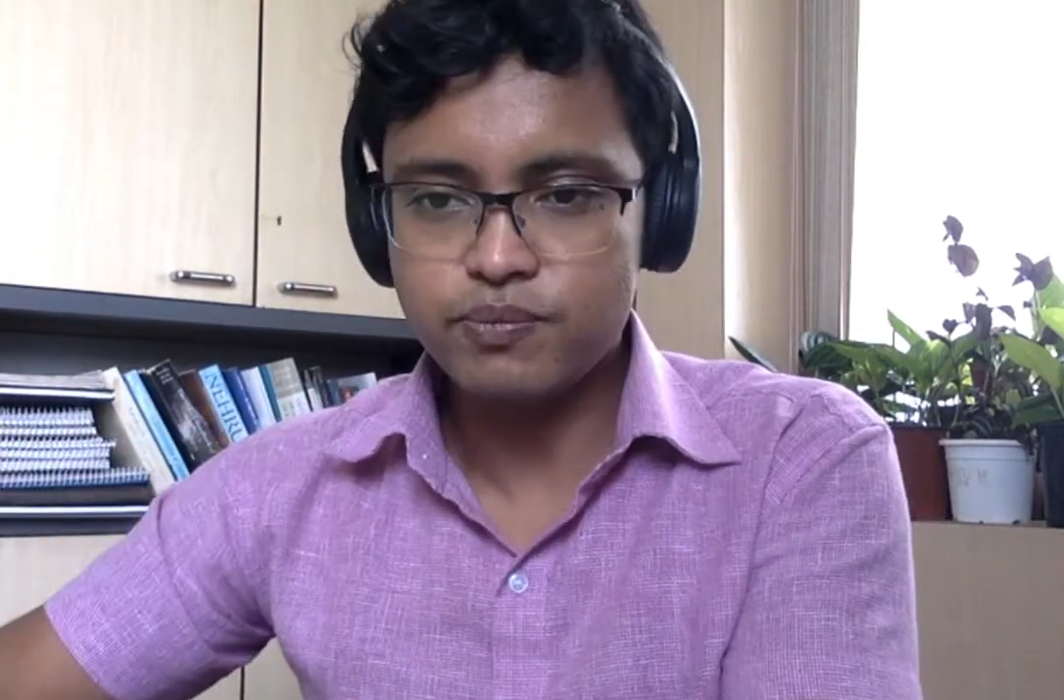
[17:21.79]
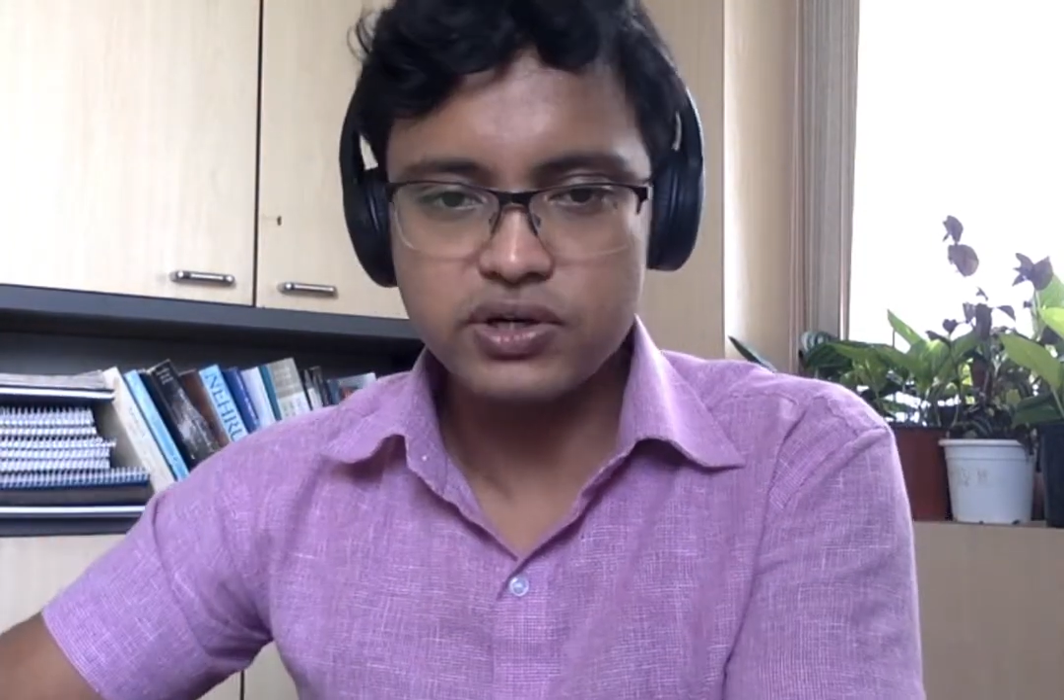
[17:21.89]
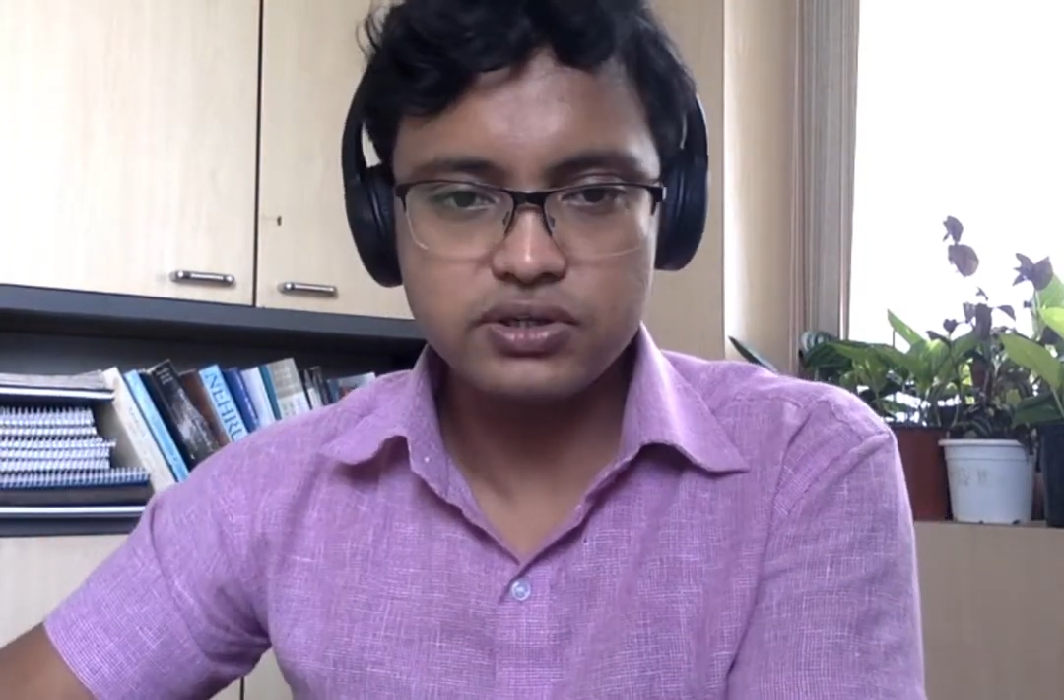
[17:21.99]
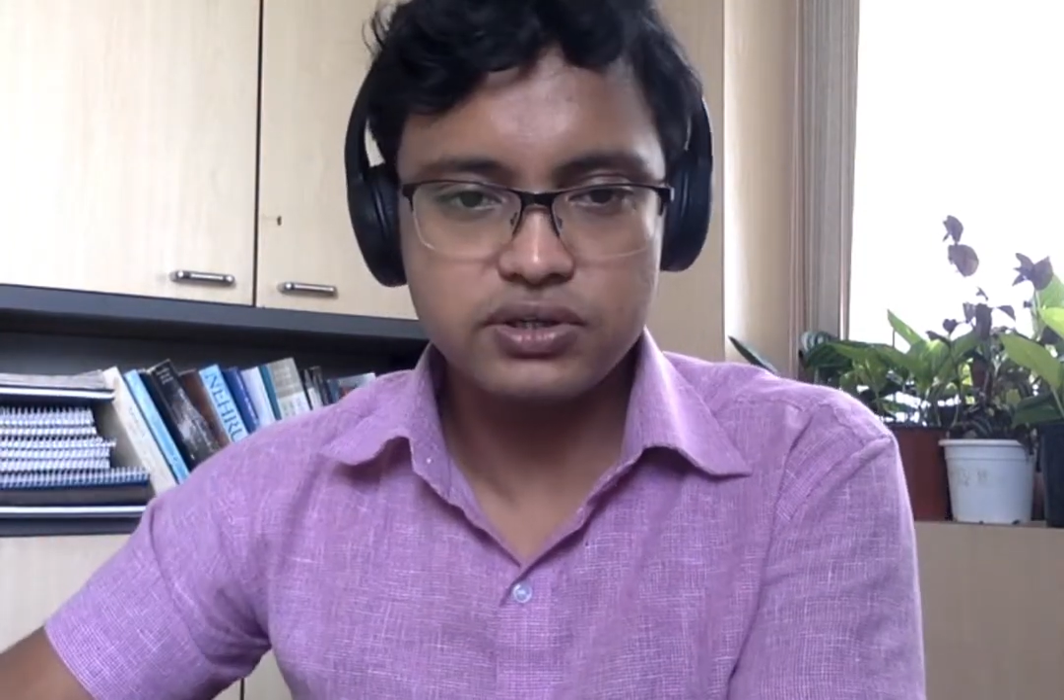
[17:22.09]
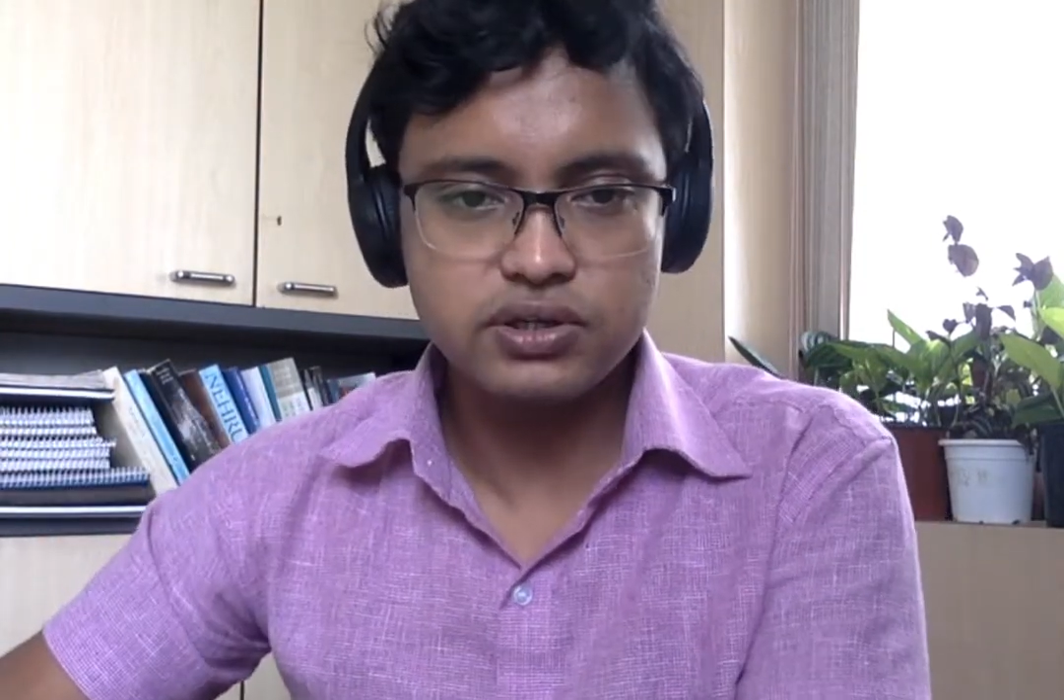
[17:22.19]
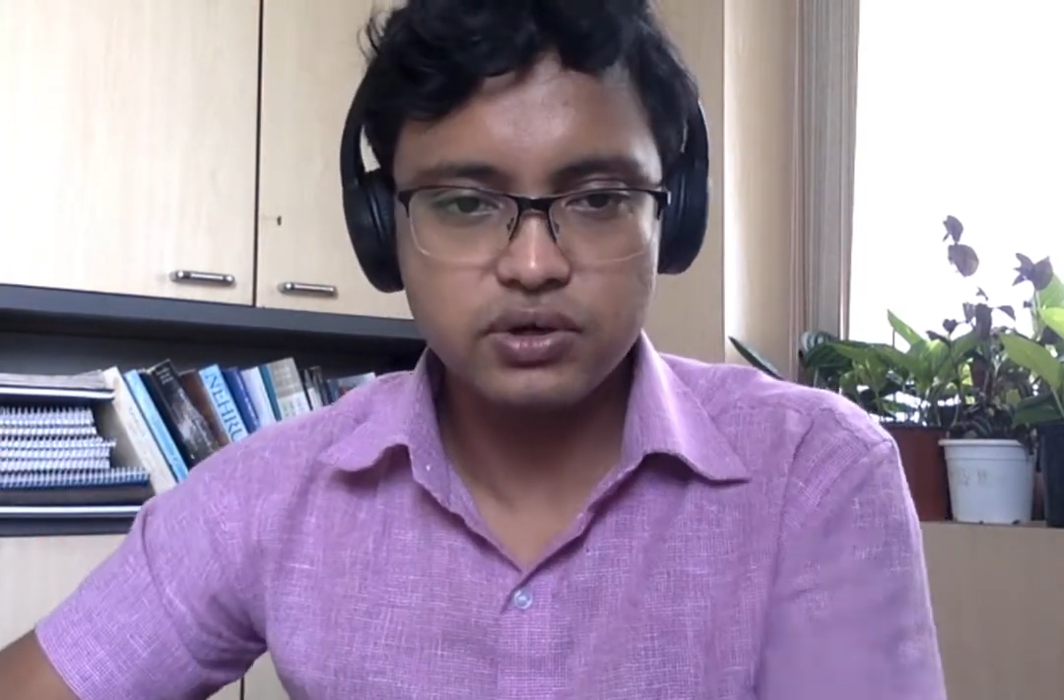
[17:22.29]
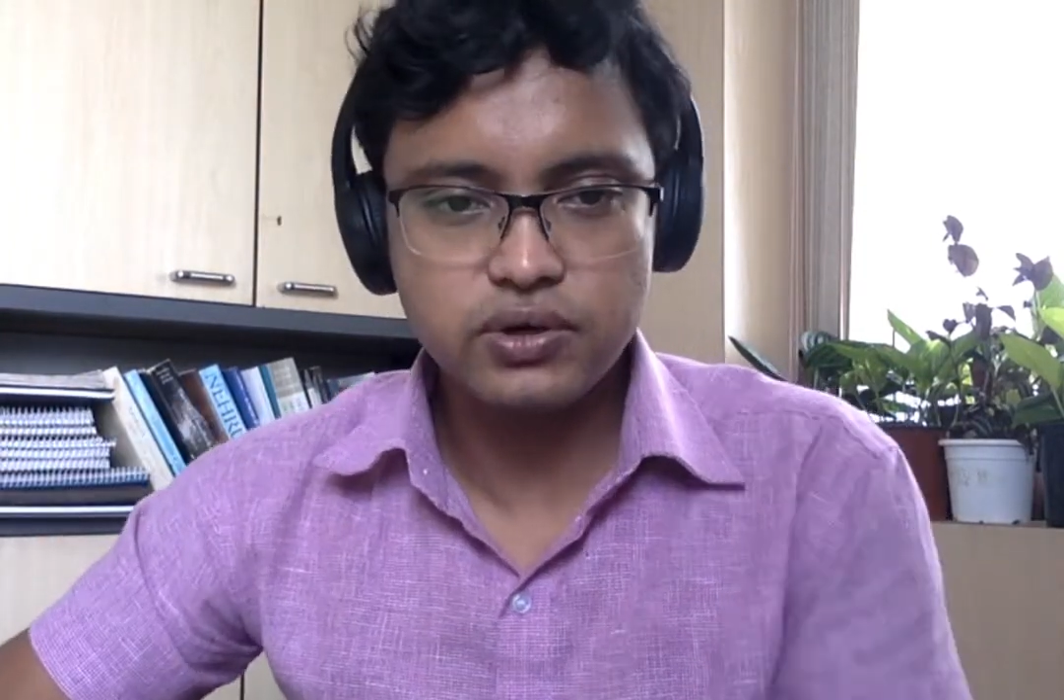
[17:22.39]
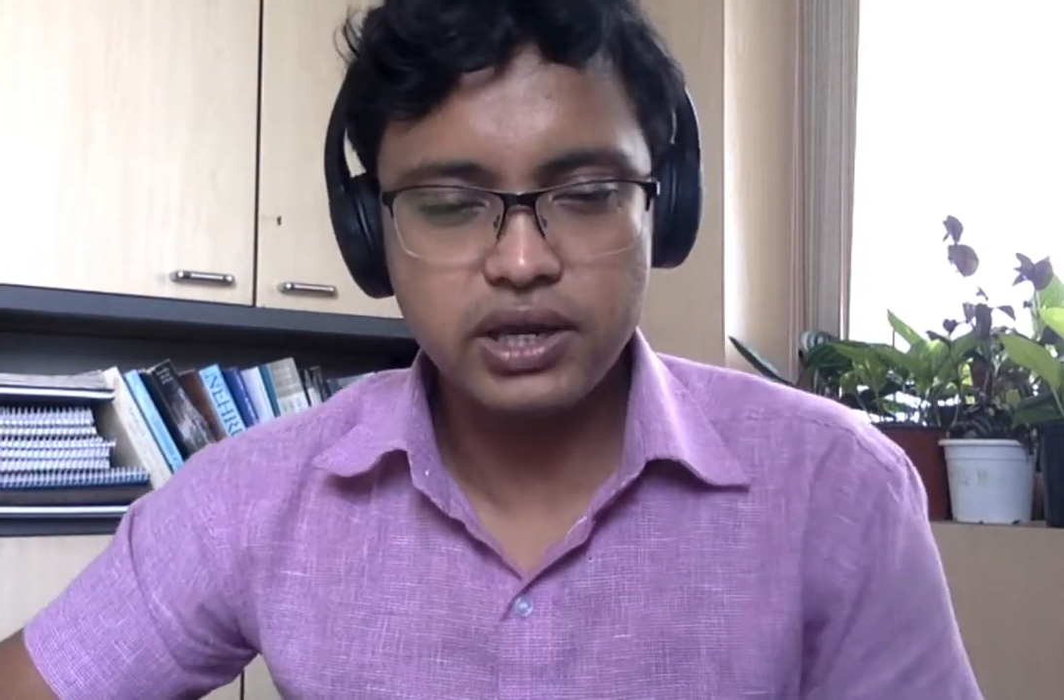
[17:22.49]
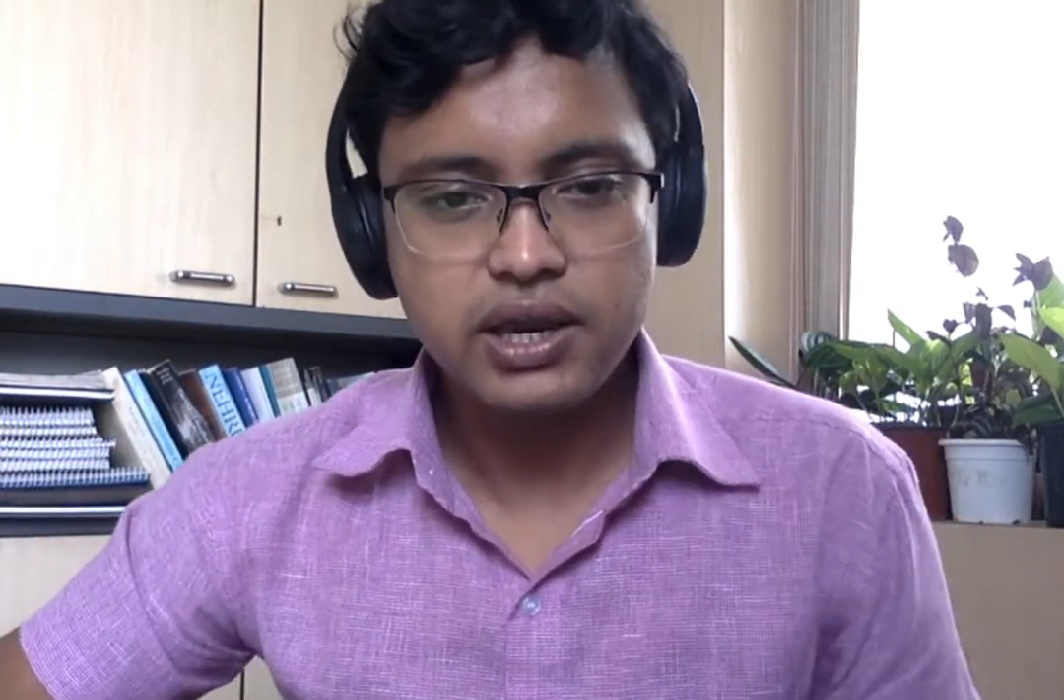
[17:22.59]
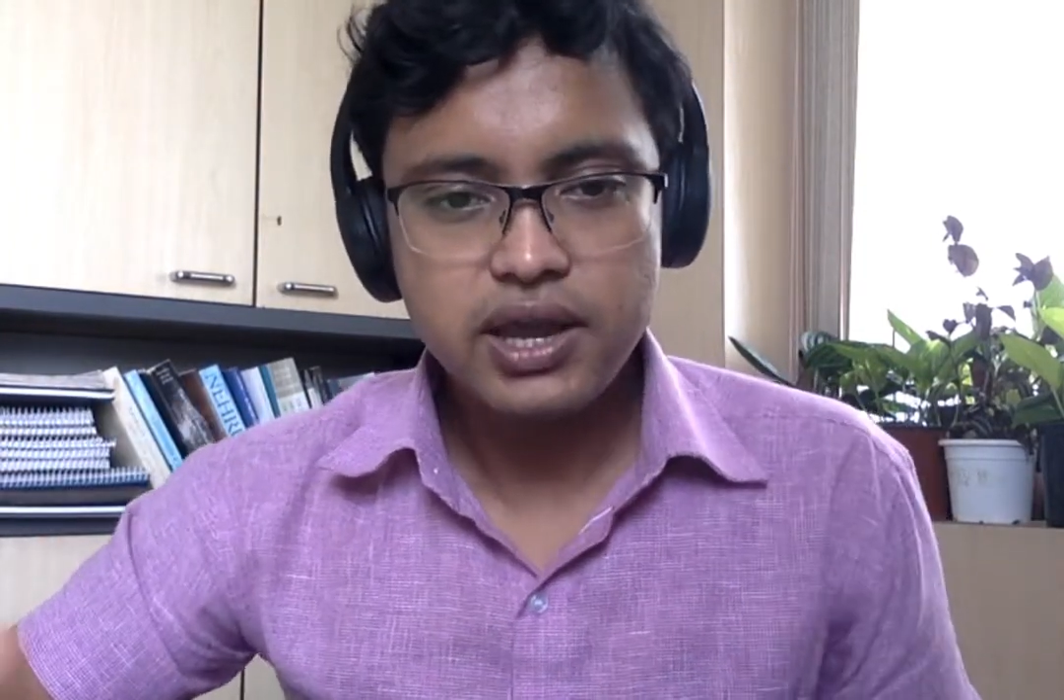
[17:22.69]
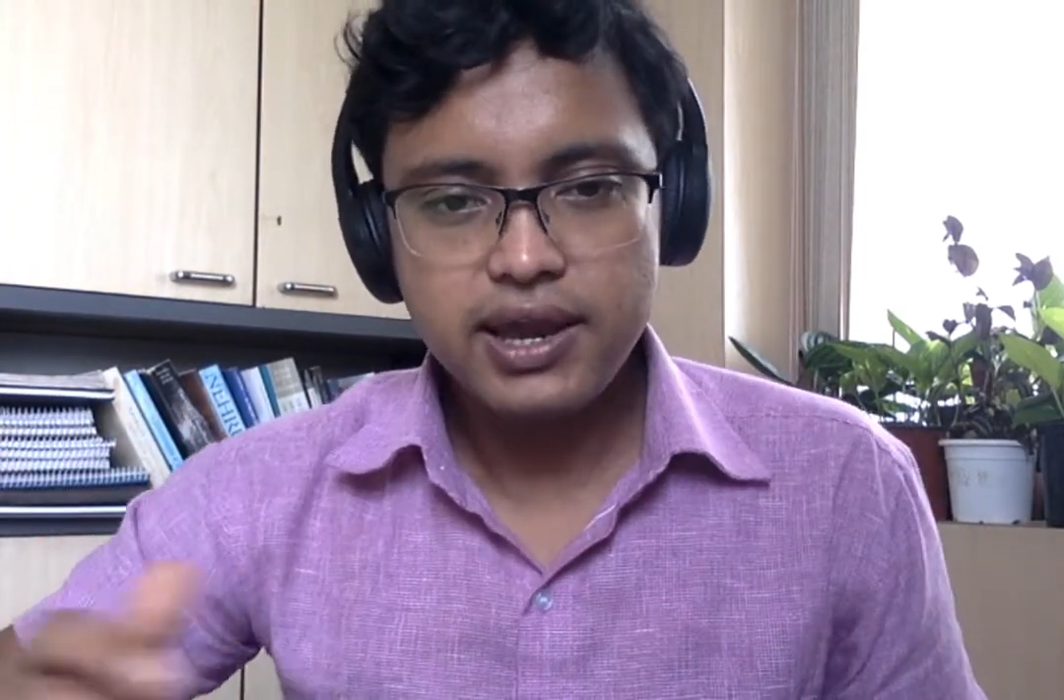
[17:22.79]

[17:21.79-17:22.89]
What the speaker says: person, okay,